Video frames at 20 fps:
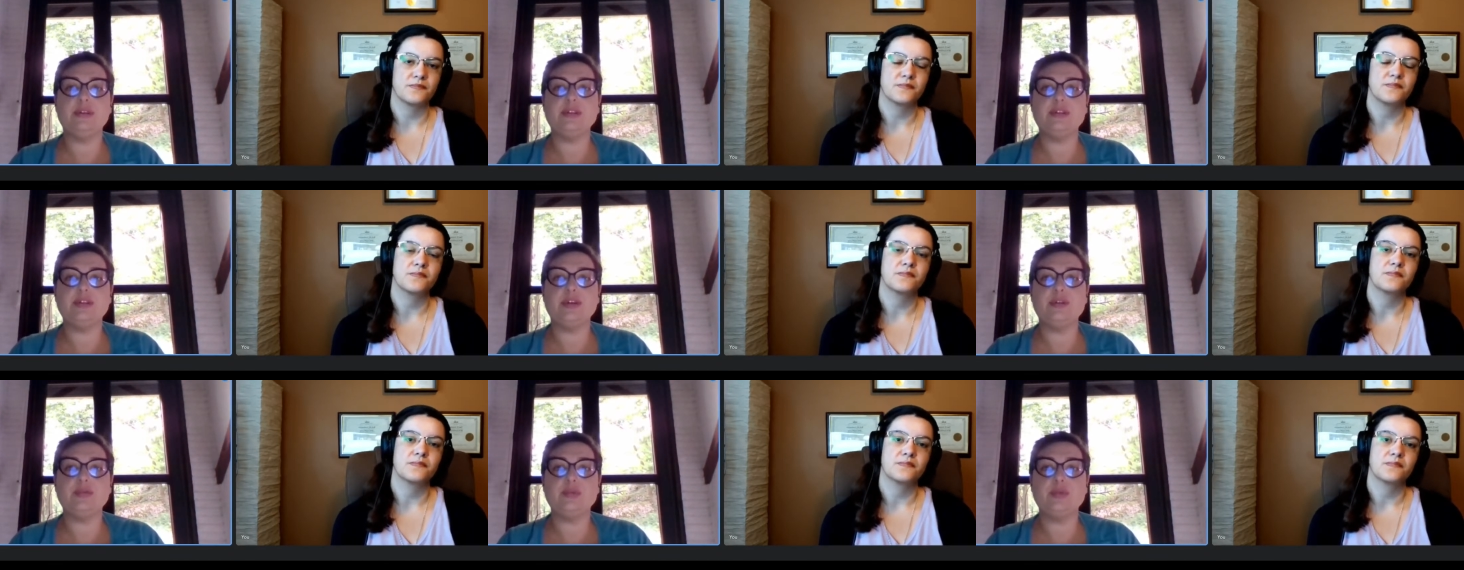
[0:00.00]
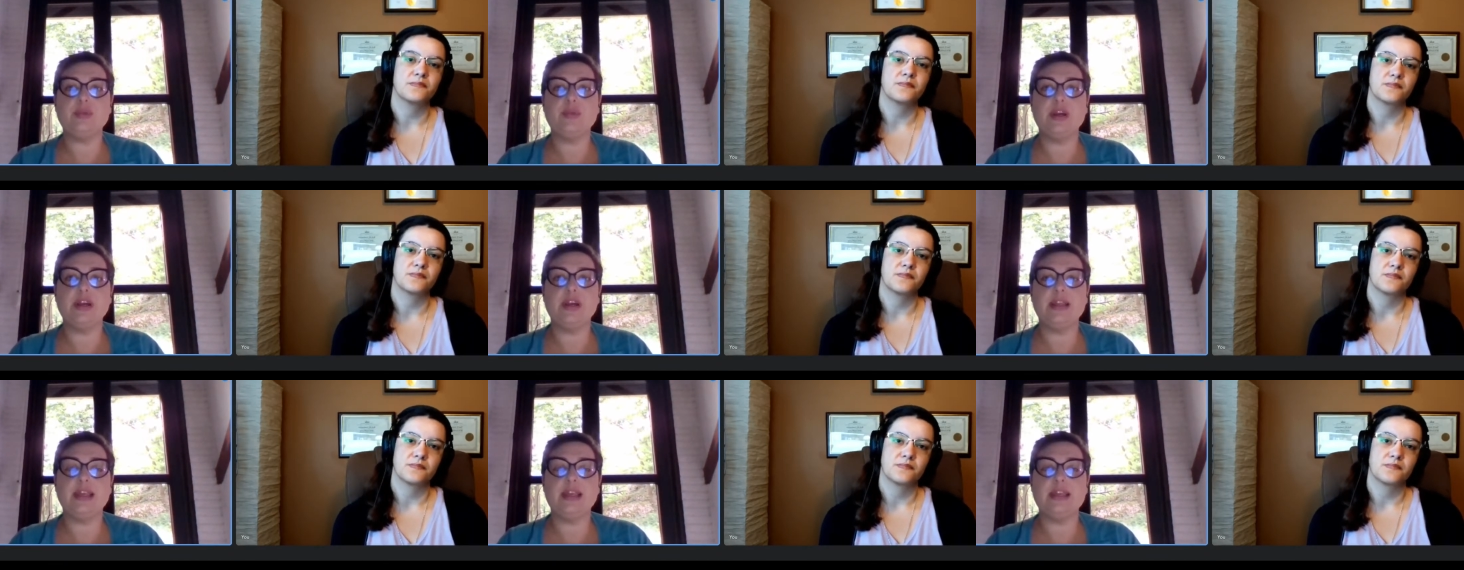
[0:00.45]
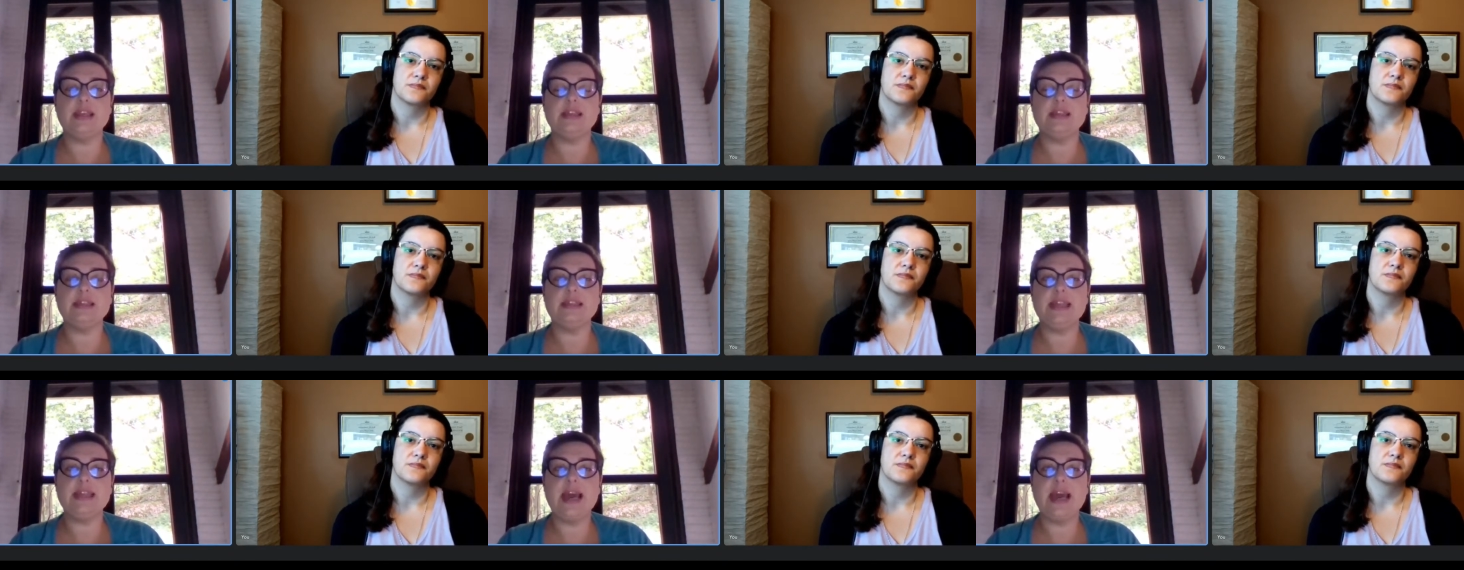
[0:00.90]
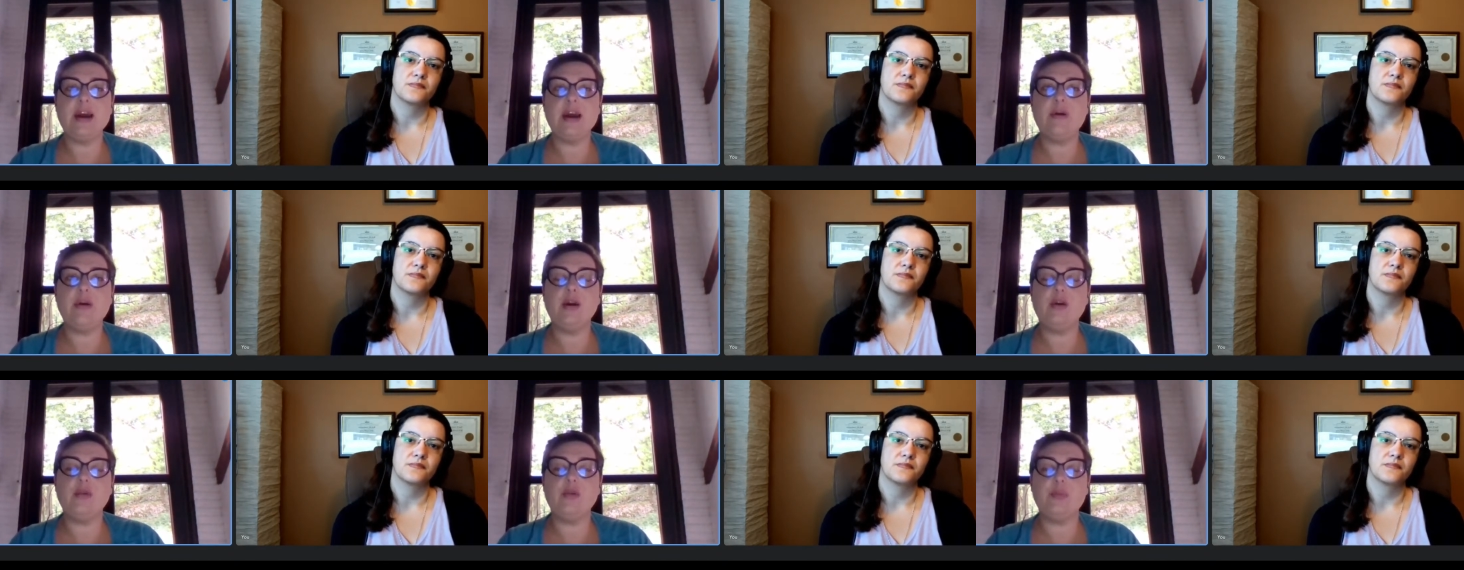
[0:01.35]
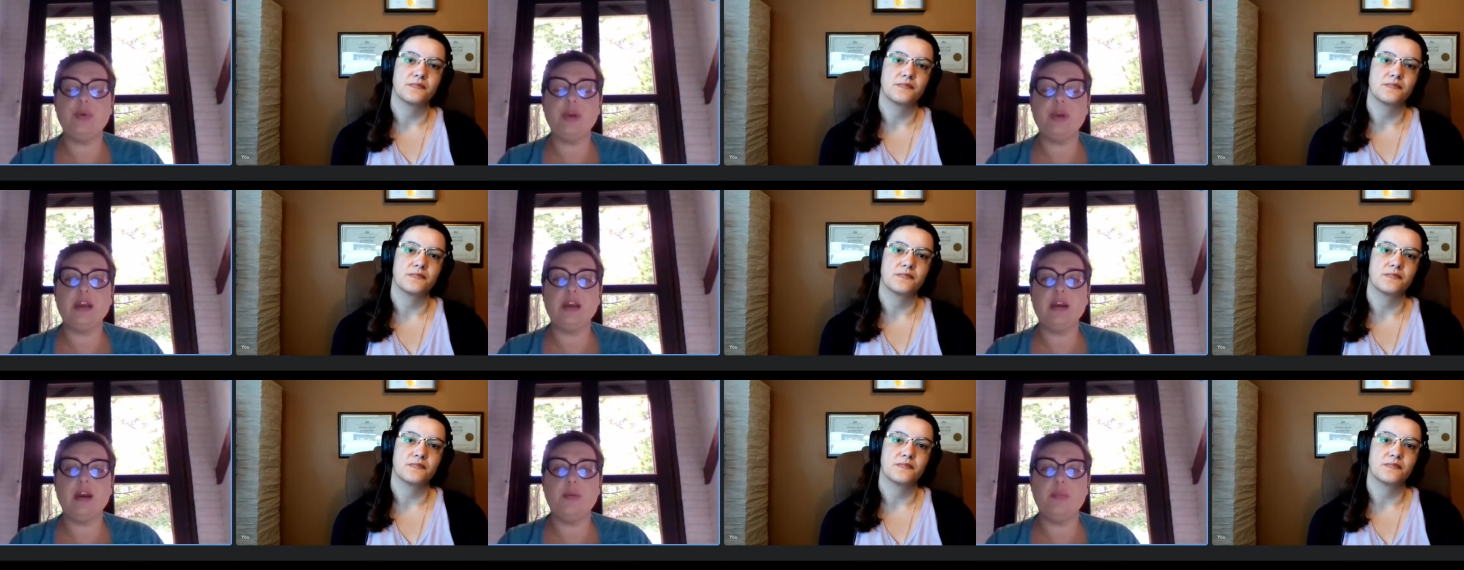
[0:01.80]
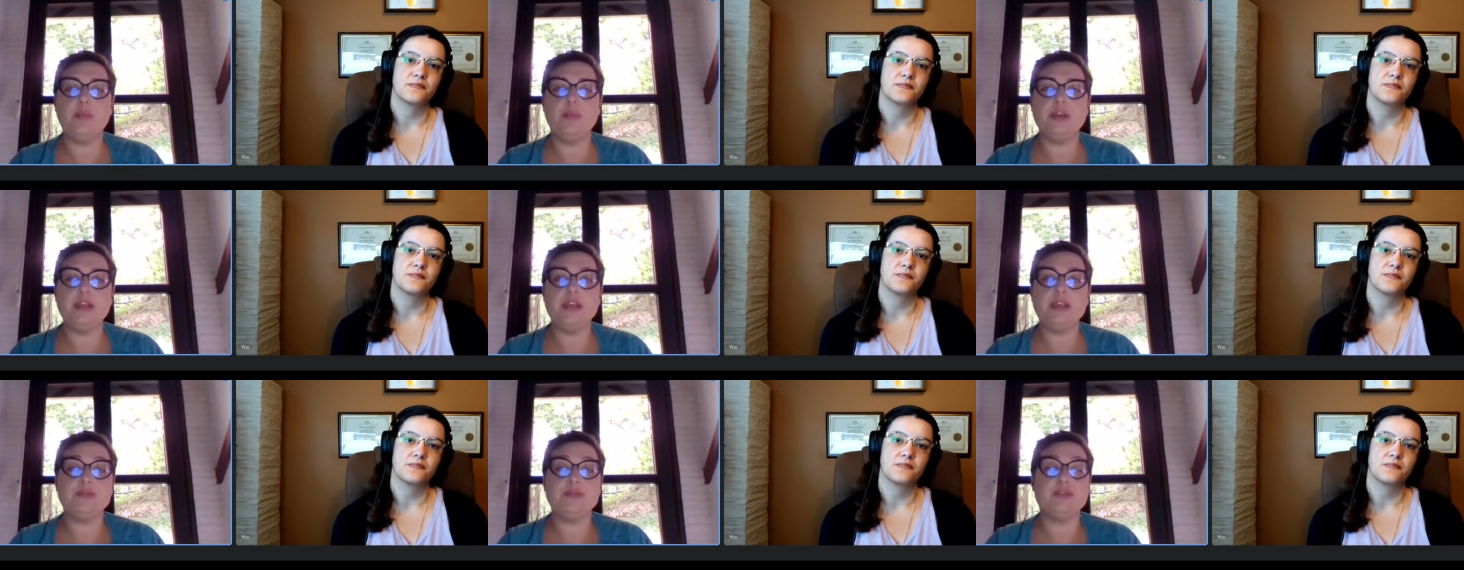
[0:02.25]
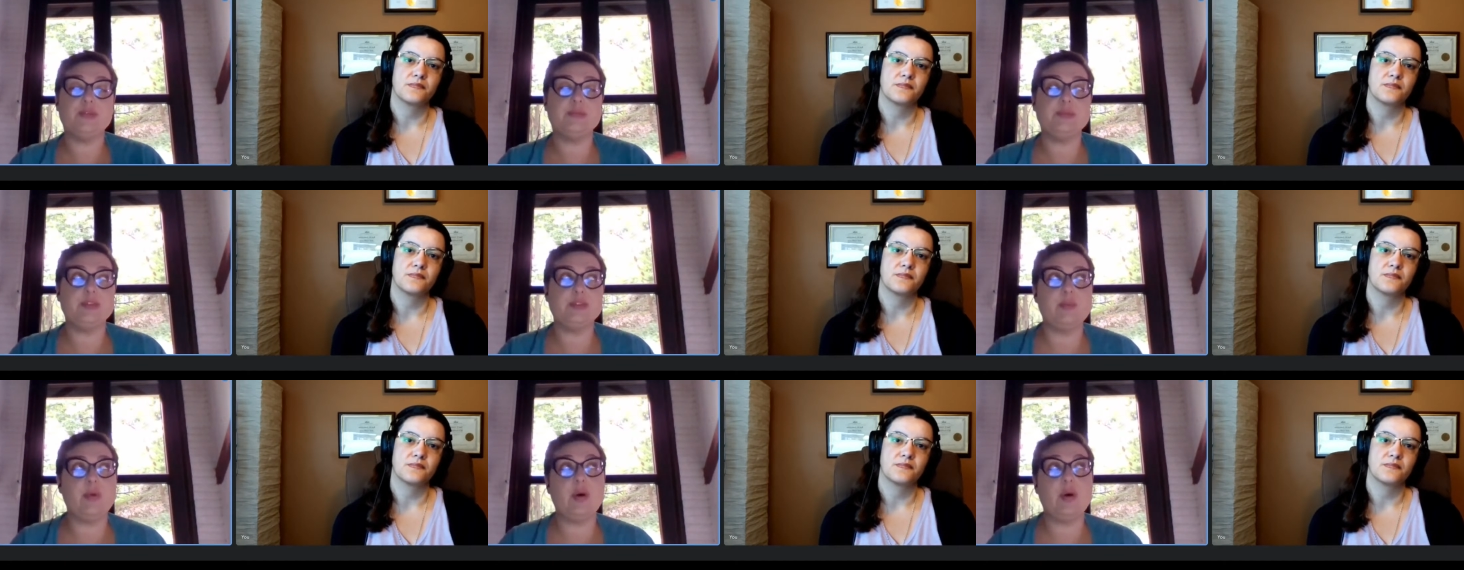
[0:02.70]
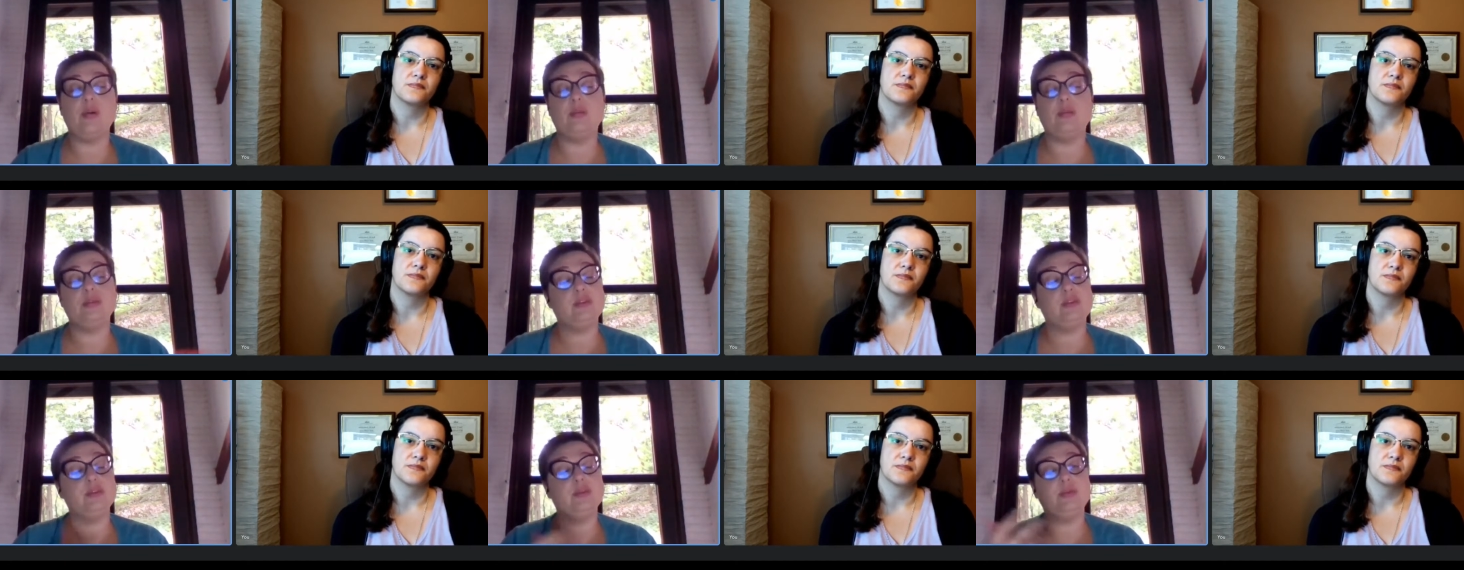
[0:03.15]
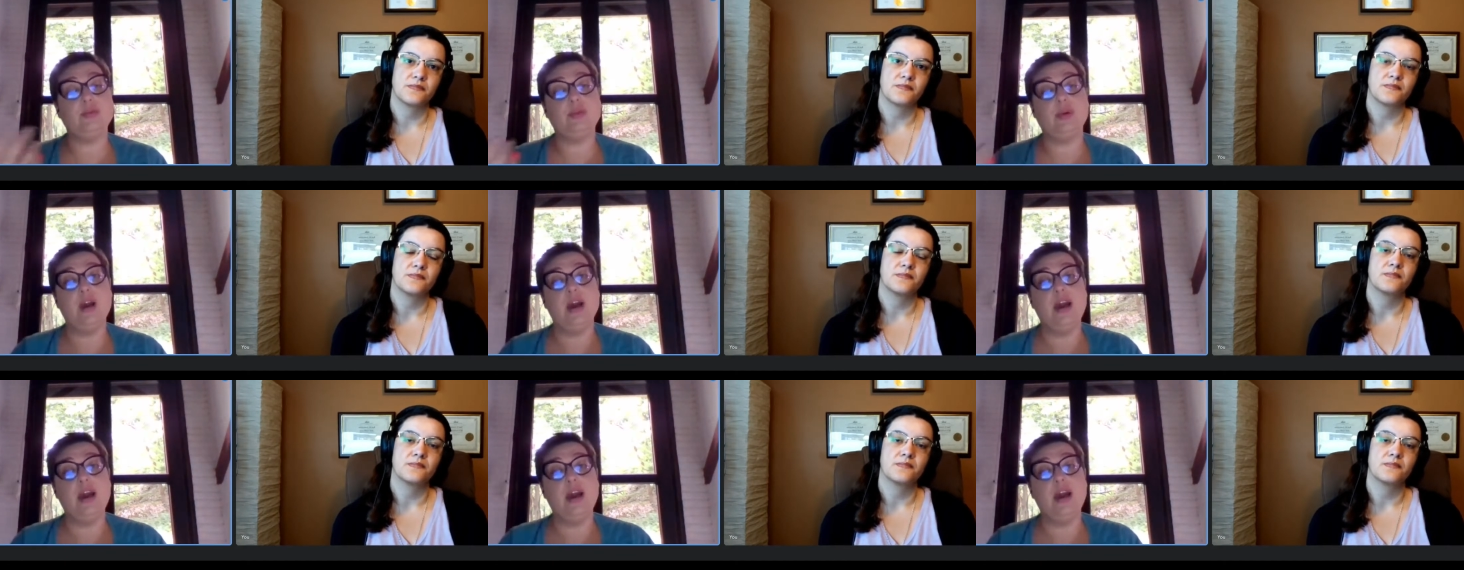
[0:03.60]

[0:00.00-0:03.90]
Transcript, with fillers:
Speaker 1: a, software that it is now helping companies from small to